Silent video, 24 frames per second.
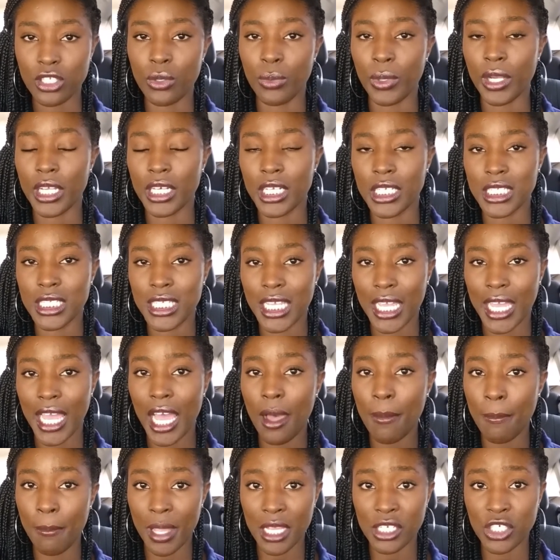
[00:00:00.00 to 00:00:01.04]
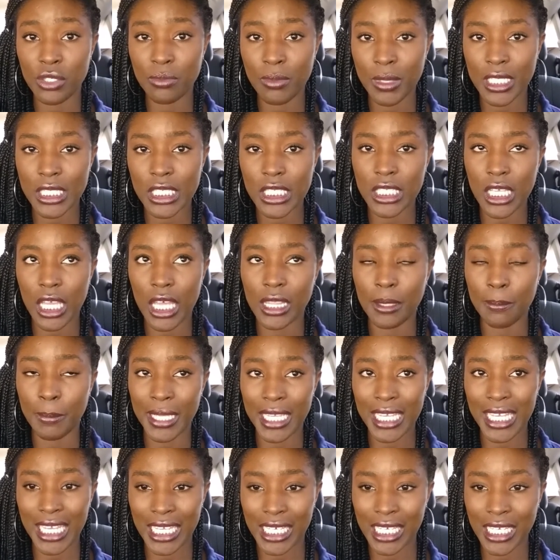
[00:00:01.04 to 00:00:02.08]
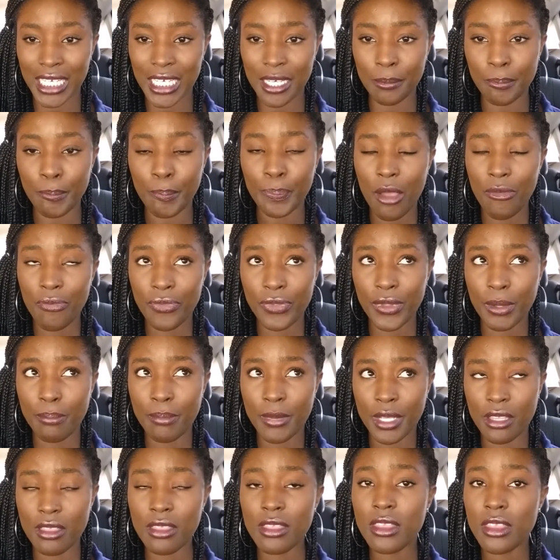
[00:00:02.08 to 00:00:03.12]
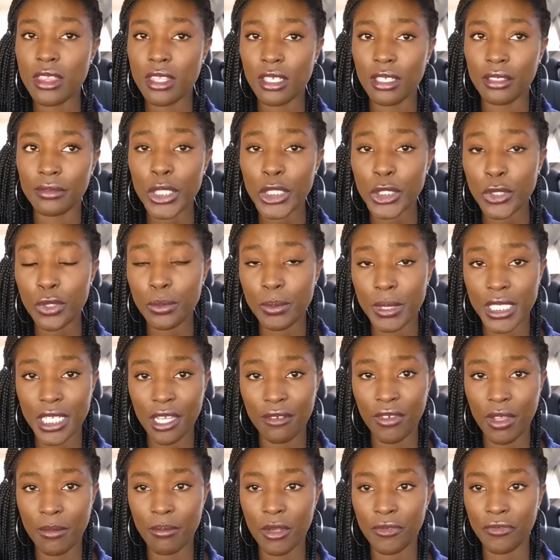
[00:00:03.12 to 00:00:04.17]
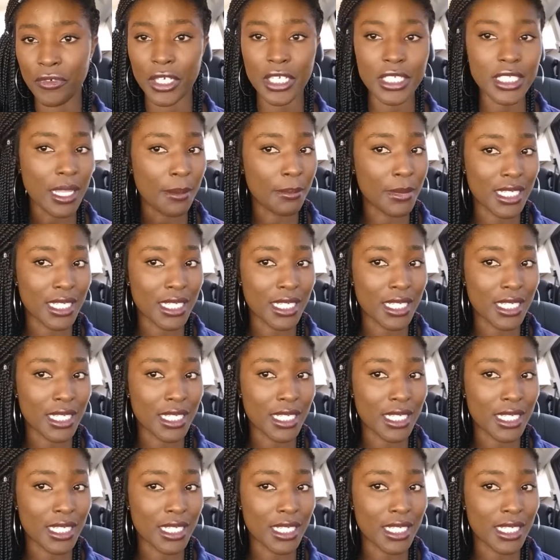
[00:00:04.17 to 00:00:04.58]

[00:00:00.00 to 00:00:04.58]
So we're gonna take our measurements at the beginning of the month, which will be November 1st.